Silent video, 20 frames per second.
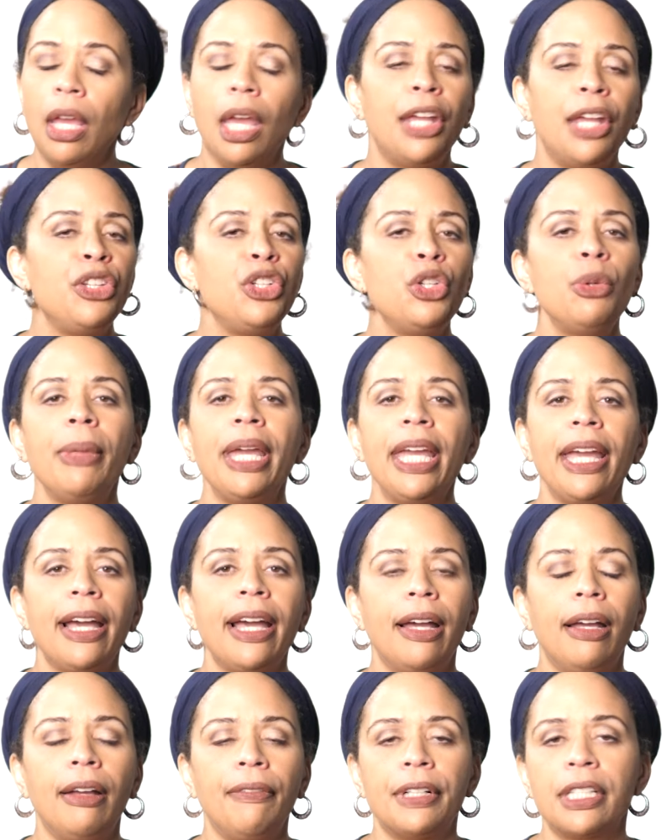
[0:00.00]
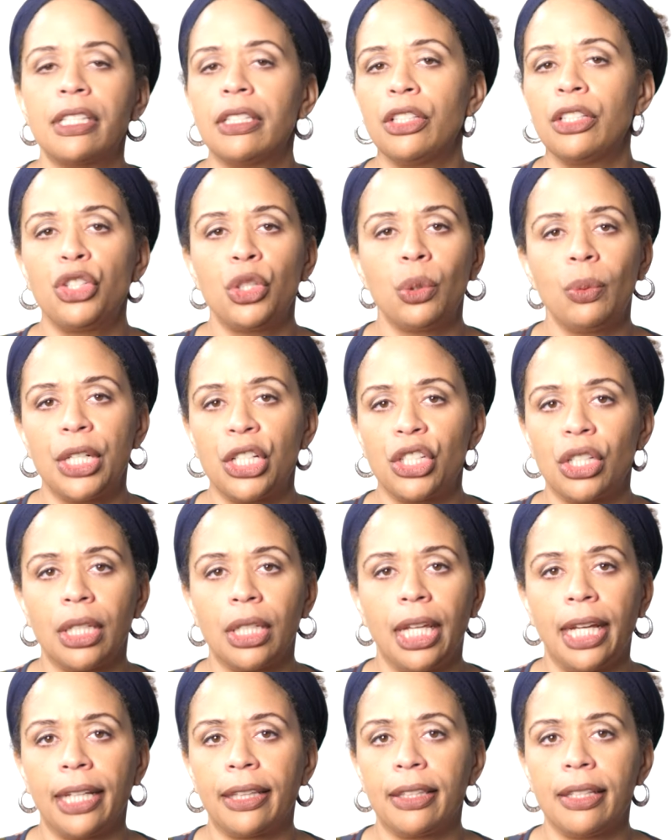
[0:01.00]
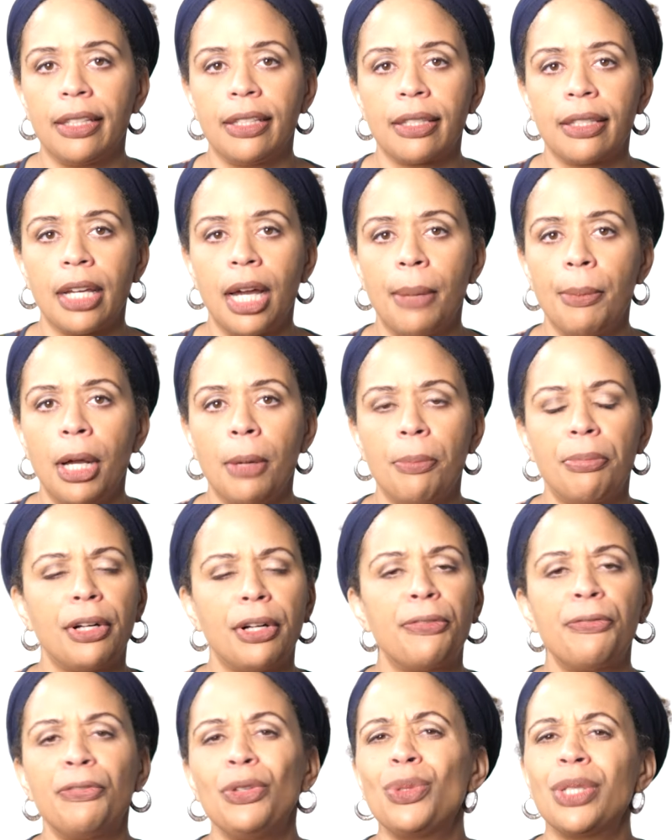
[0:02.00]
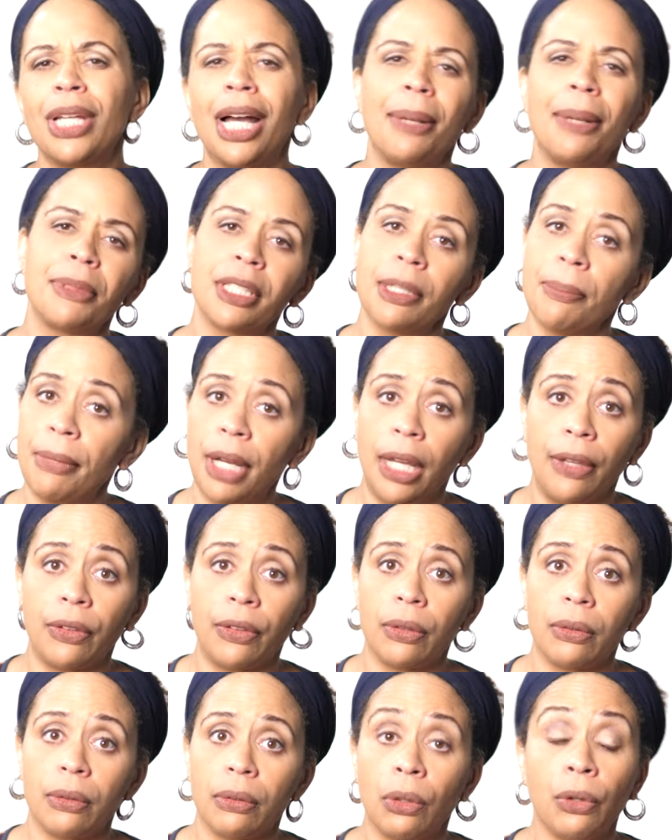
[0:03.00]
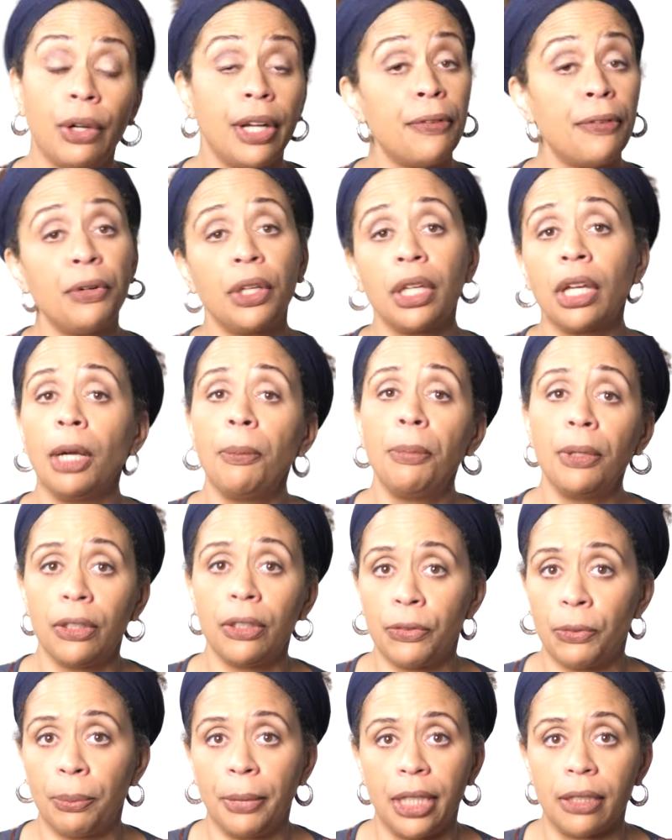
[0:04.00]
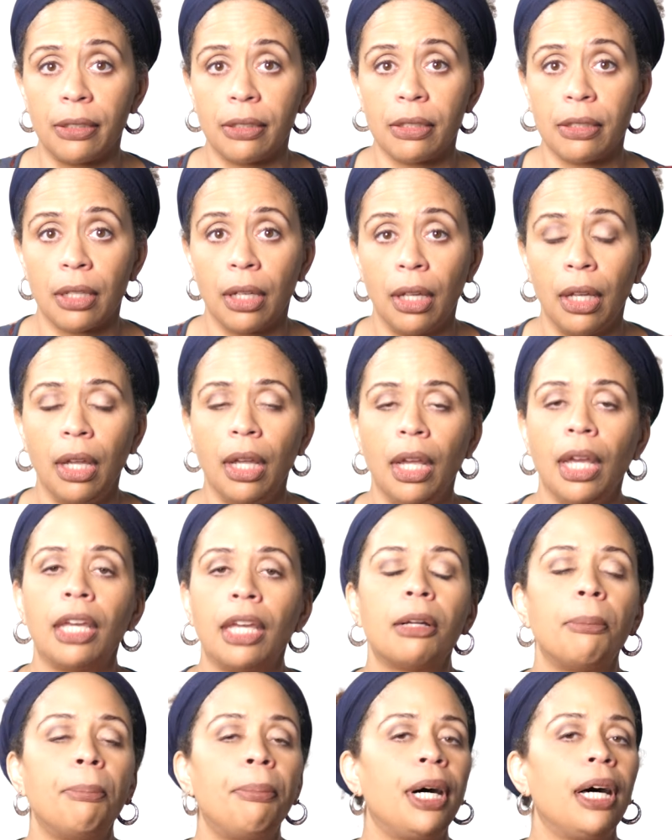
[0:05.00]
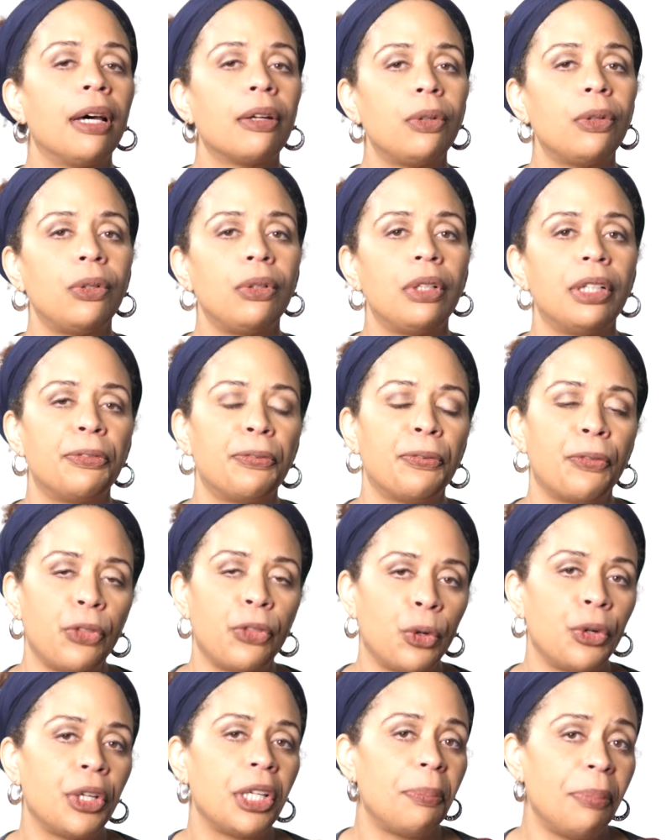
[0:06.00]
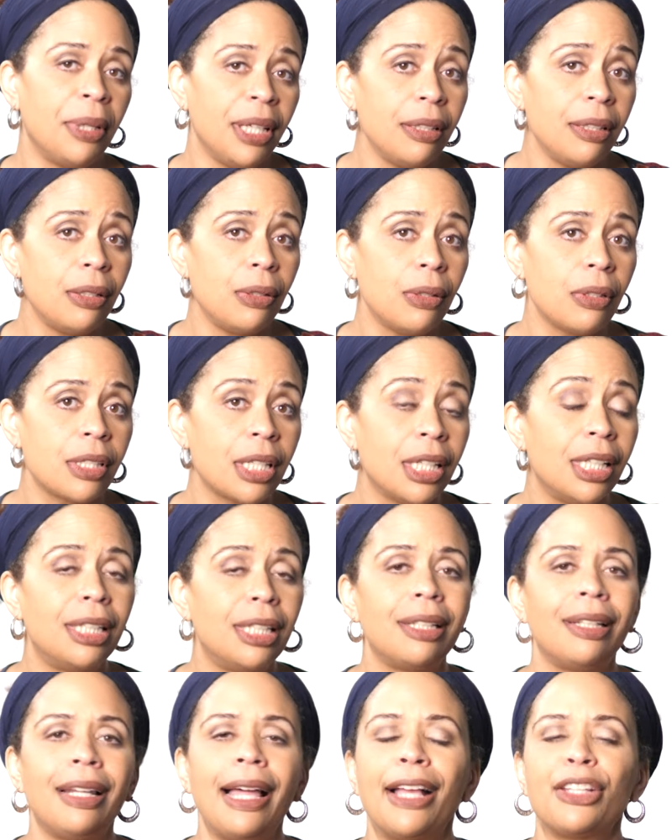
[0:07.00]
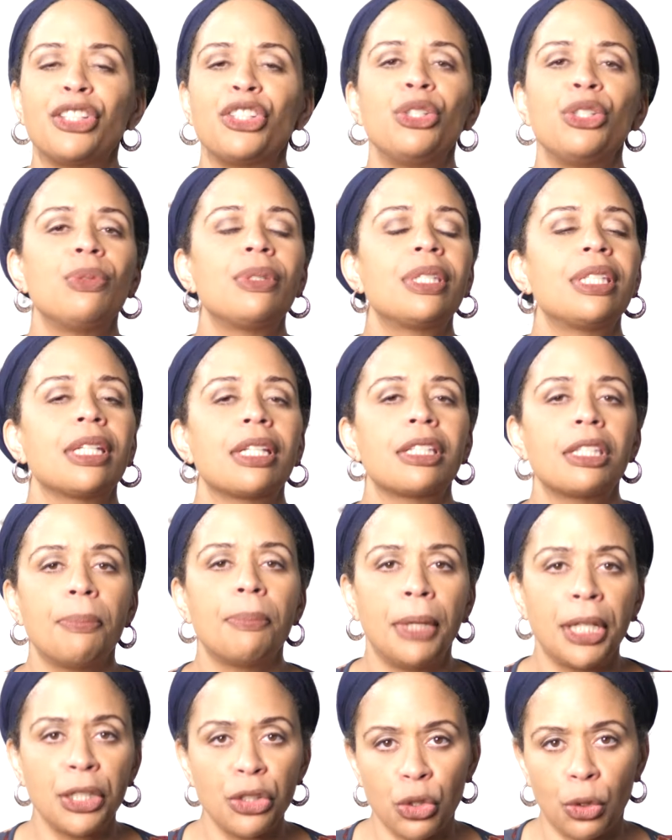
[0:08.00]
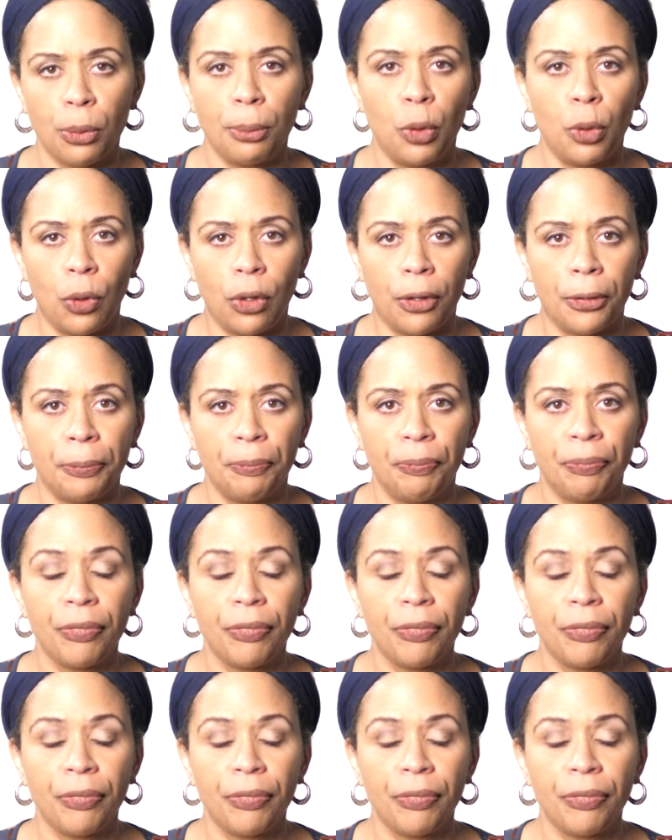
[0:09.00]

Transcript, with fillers: And you may have a situation like this come up a few times a month or every couple of months. And a bottle of 30 pills lasts you six months or more.